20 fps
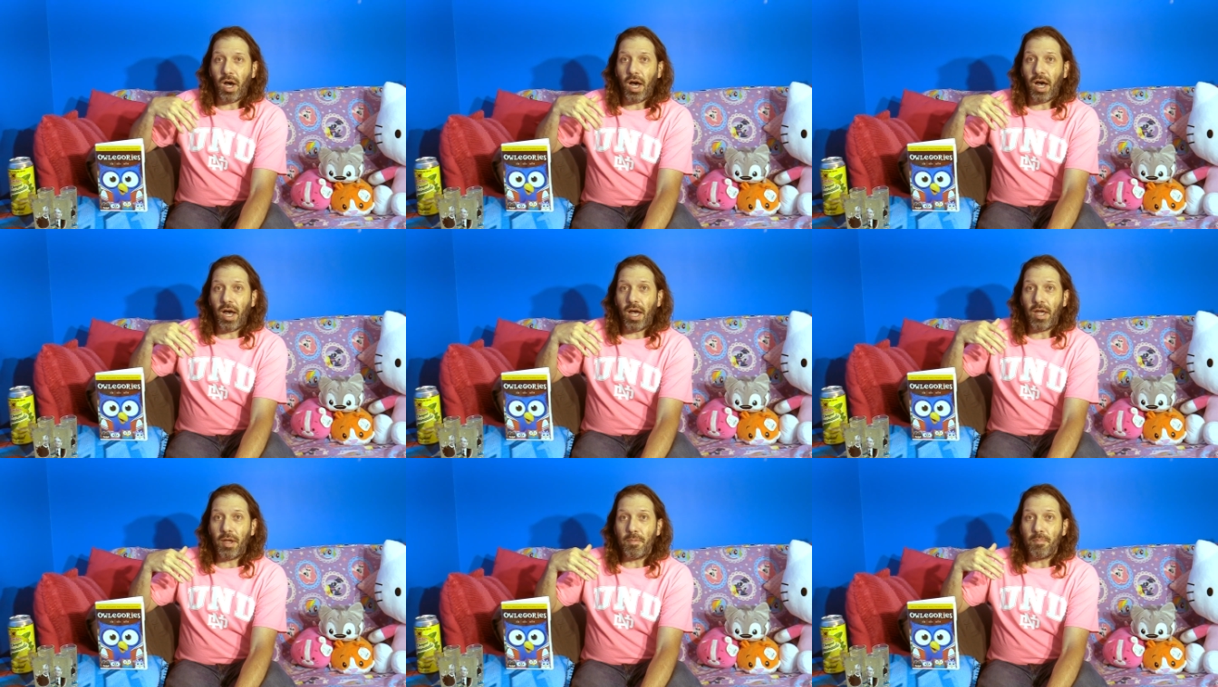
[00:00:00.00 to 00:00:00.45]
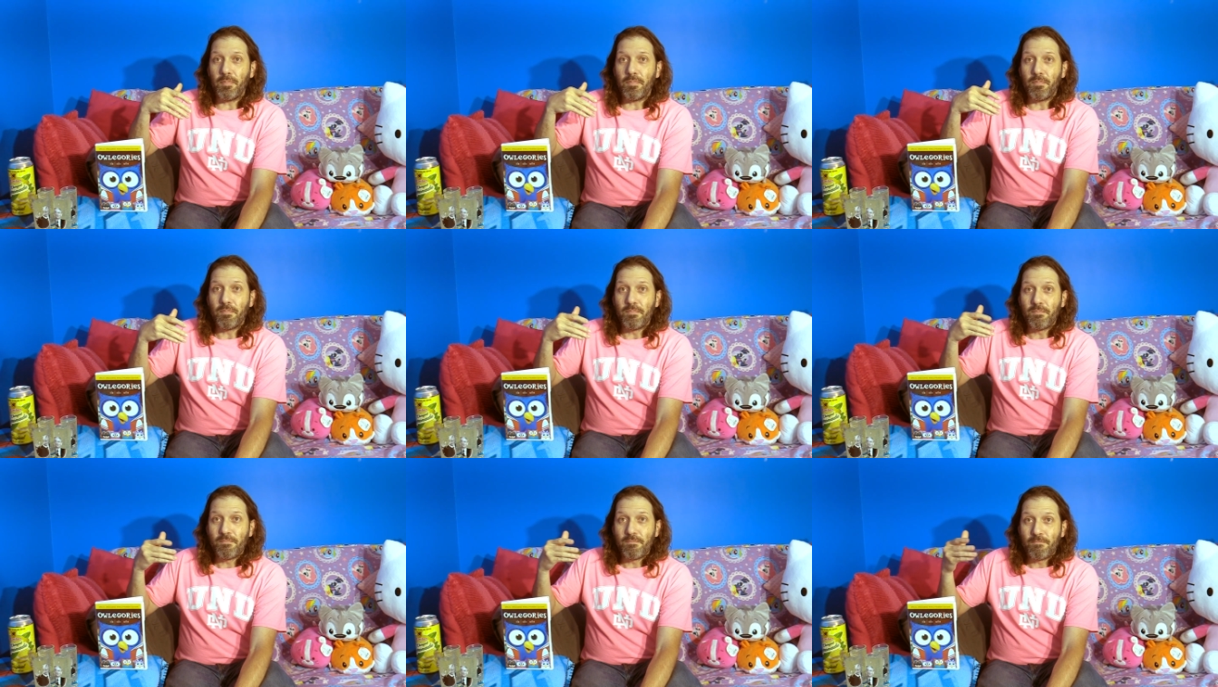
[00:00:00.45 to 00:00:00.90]

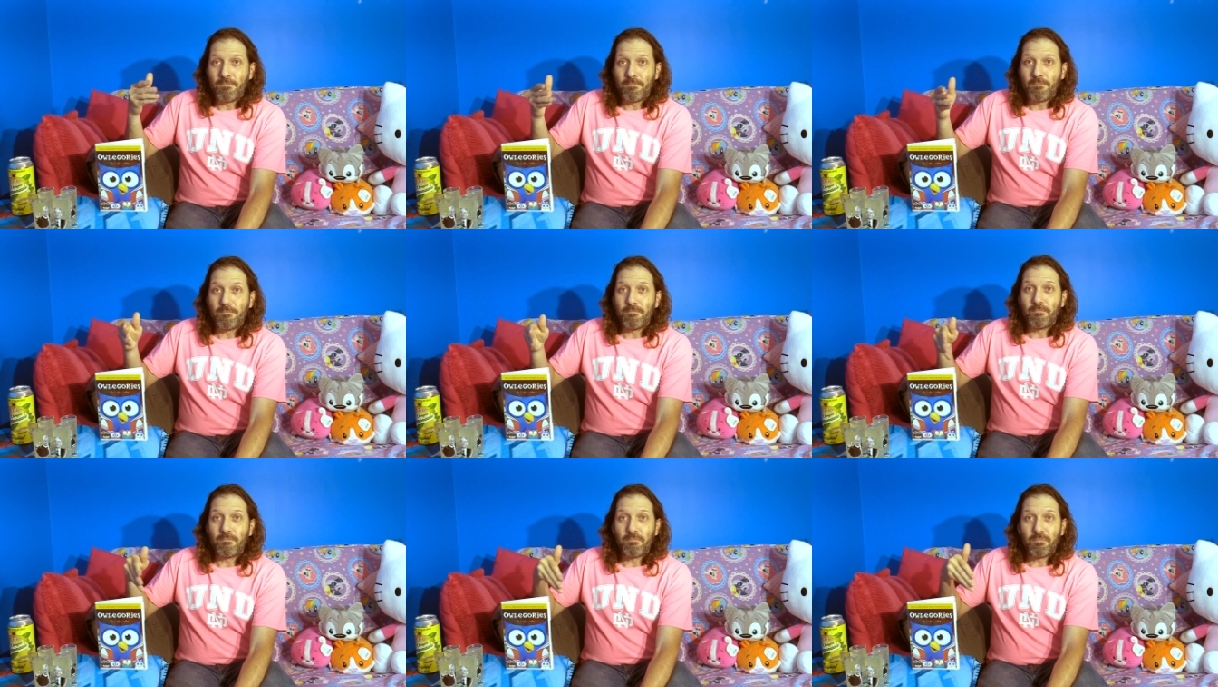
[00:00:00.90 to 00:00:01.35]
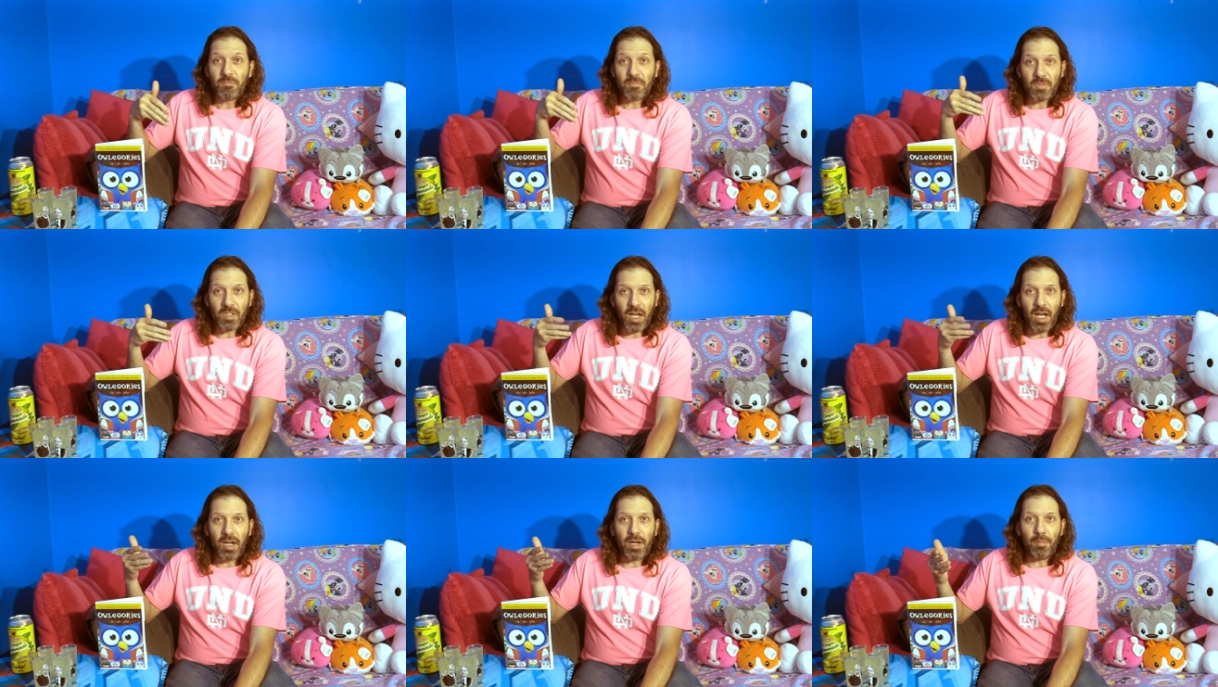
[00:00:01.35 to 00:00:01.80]
I'm
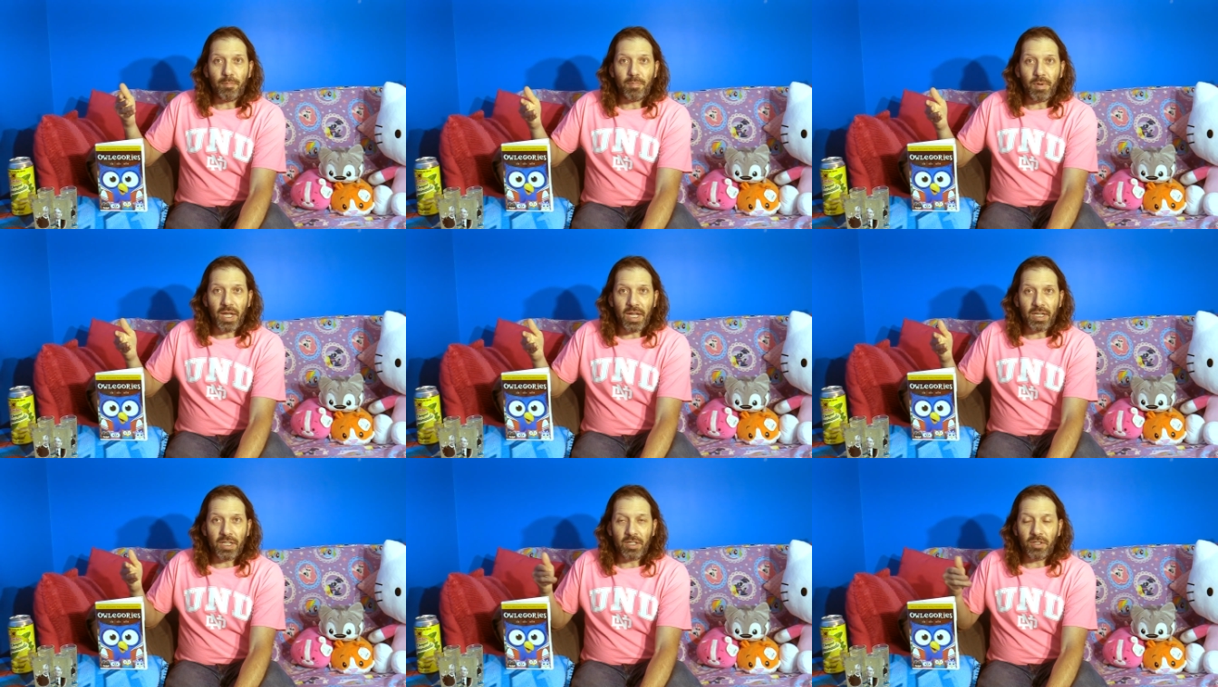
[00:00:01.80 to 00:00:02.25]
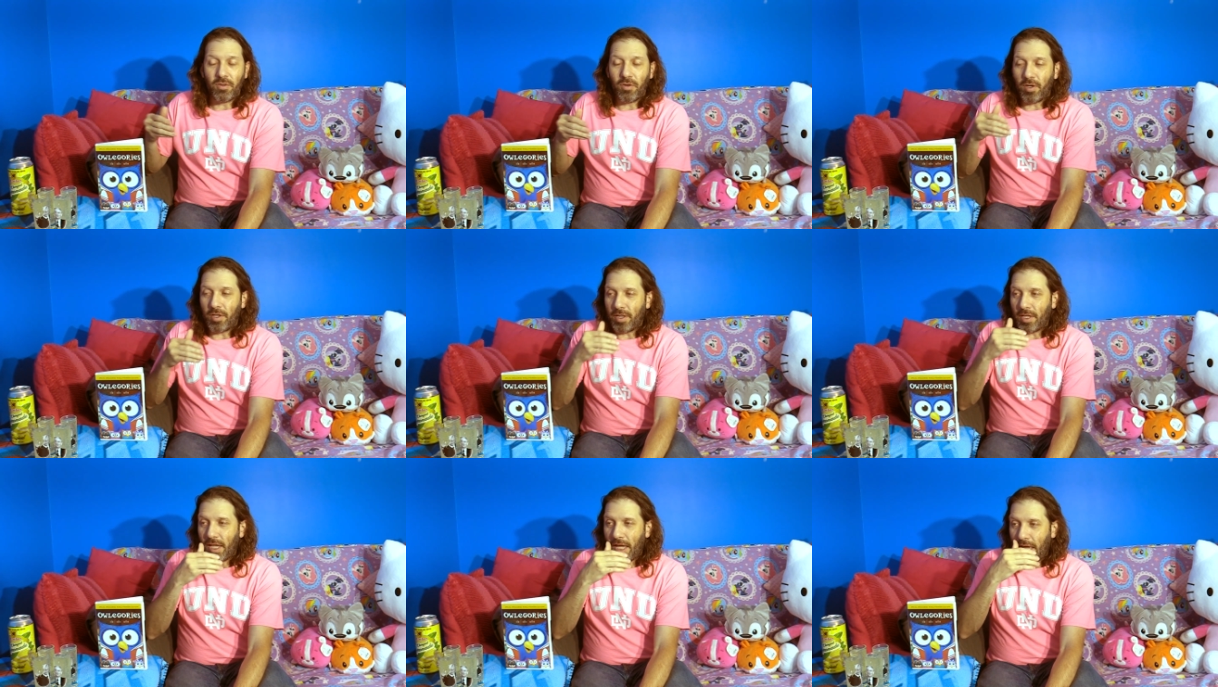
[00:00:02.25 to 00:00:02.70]
kind of banking
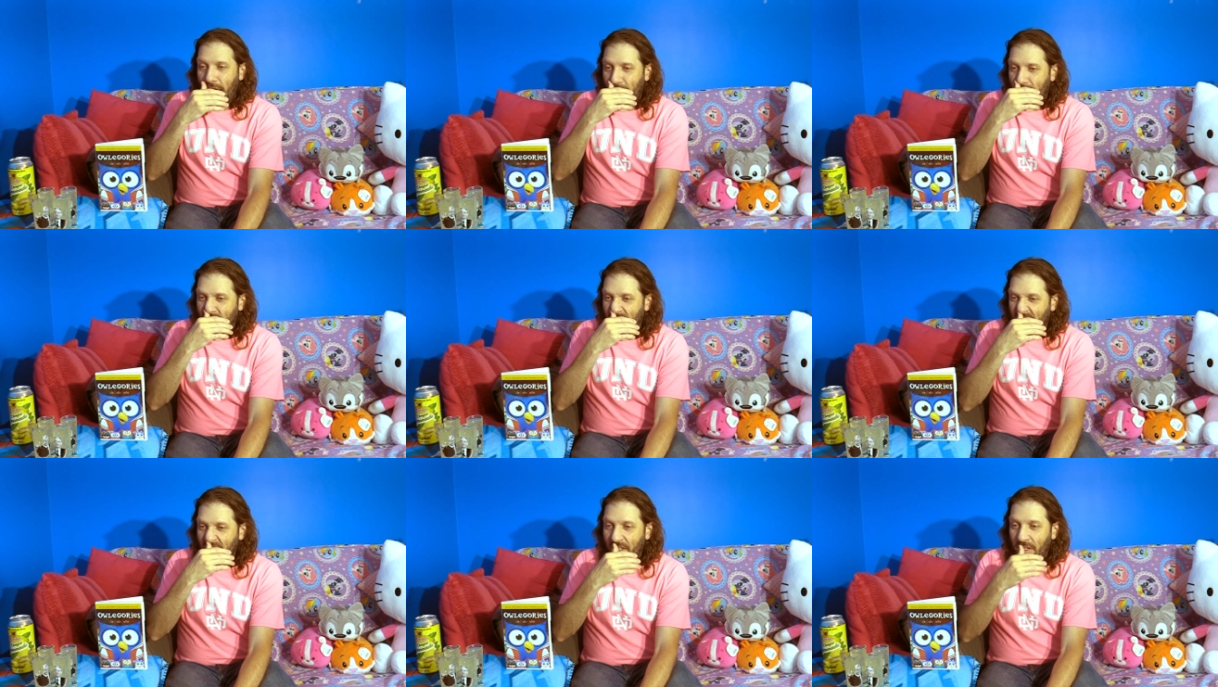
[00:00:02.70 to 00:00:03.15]
on that.